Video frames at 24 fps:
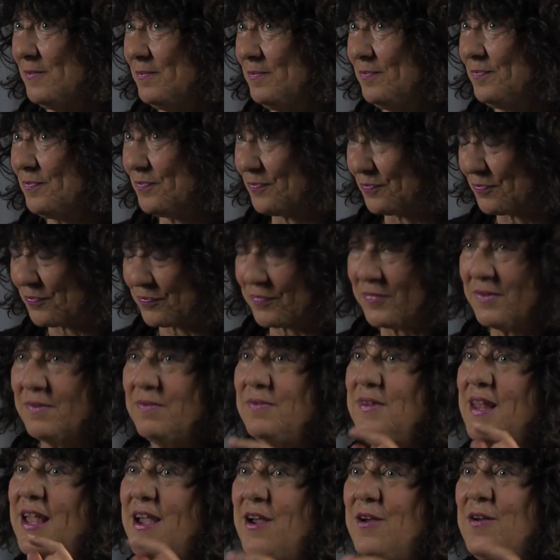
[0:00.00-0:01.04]
Cool.
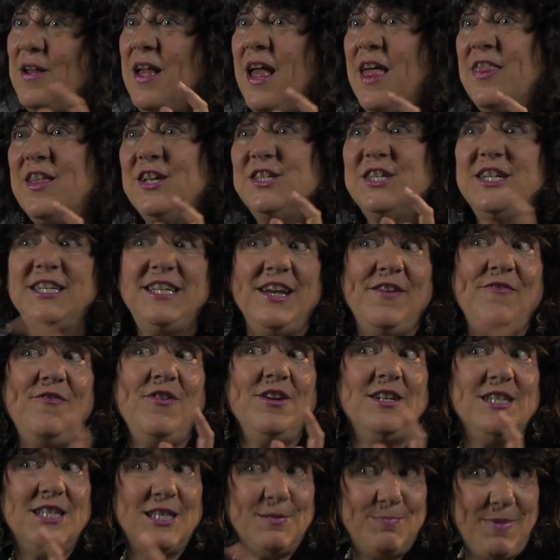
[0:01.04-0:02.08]
Nice. Now there's a
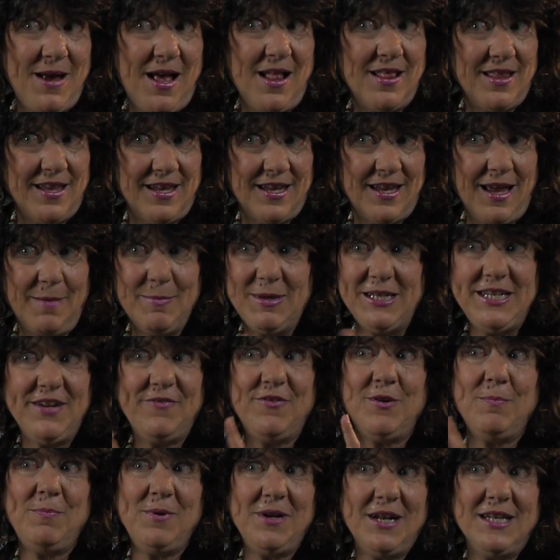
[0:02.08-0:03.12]
different spelling. I mean,
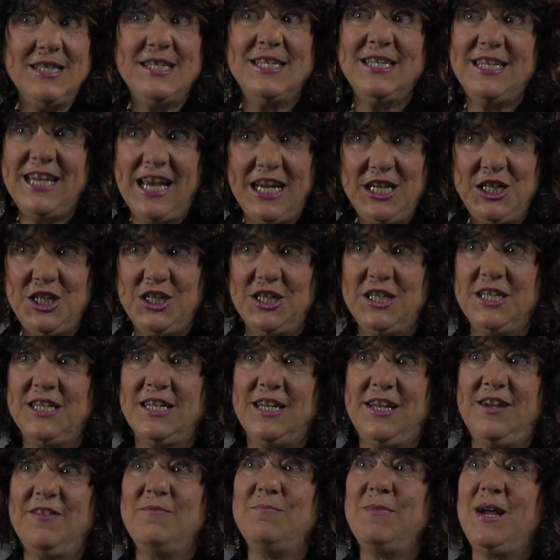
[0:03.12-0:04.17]
different pronunciation
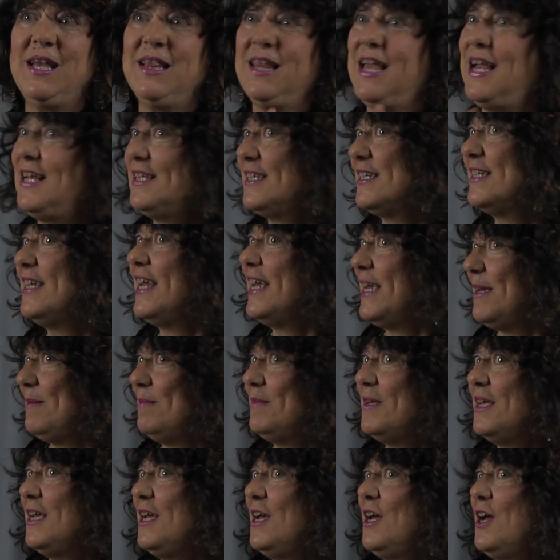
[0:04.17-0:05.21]
of my last name.
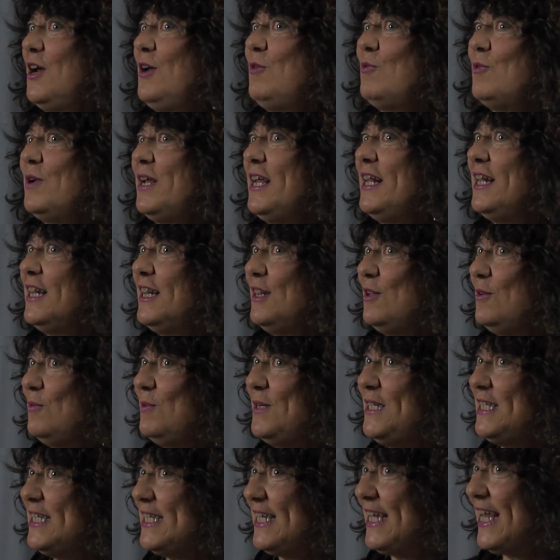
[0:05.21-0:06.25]
Uh, in
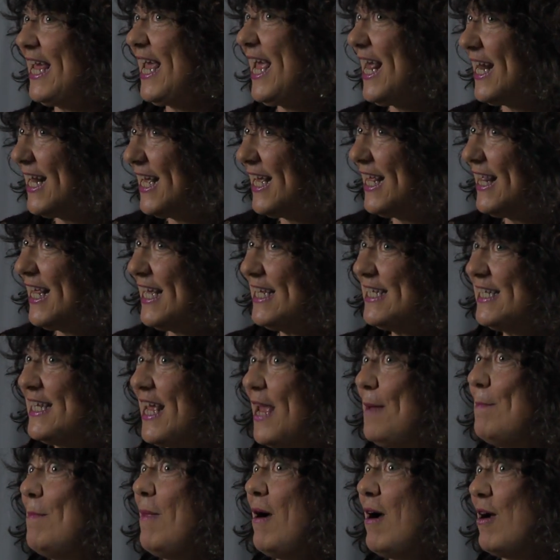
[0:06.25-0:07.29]
Louisiana, they
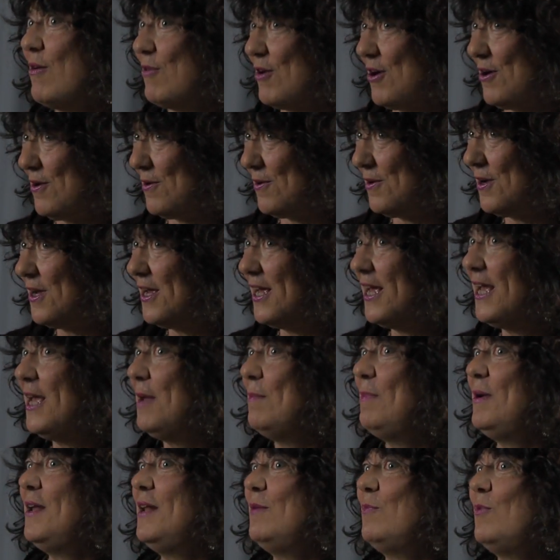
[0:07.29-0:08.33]
say Morrow,
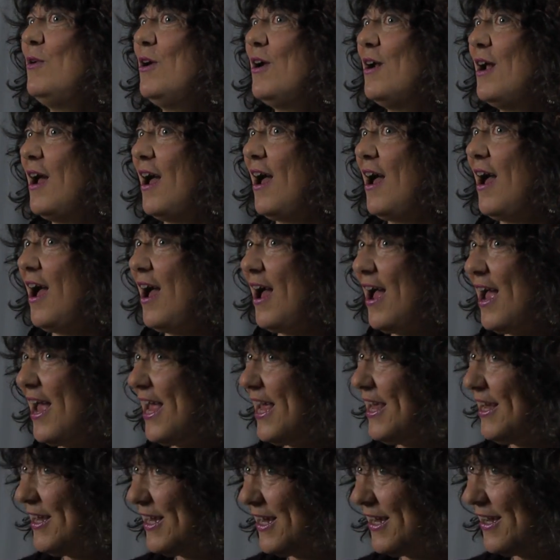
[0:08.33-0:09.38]
but okay. where
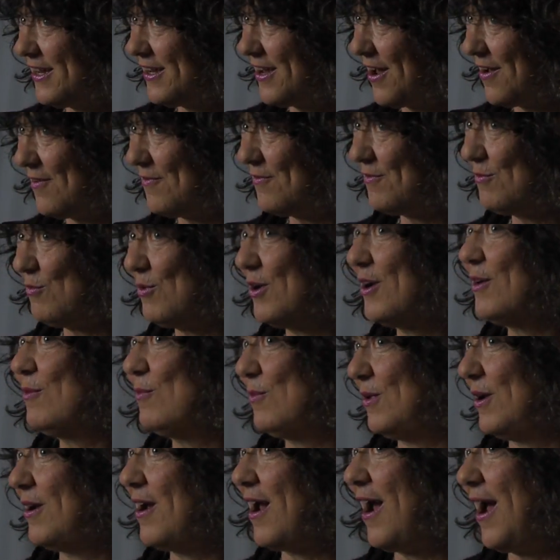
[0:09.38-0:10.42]
I come where,
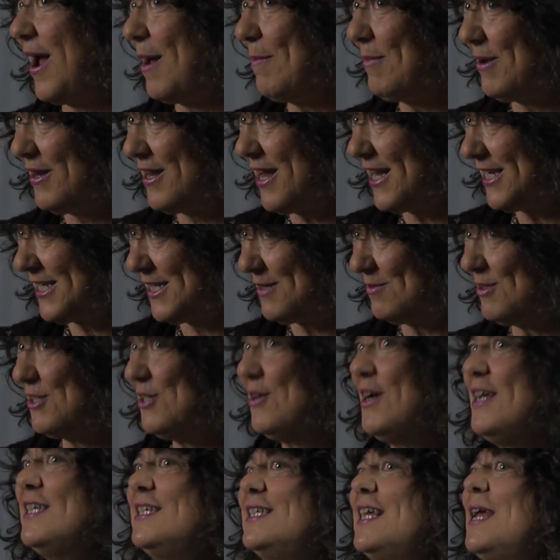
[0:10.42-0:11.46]
where I'm accustomed
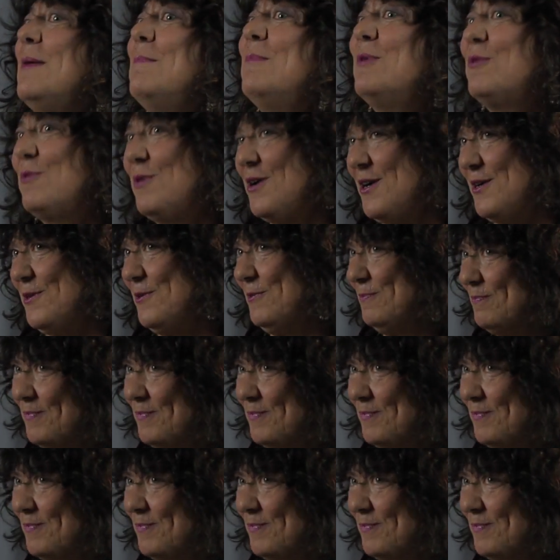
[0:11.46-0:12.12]
to, I say Moroux.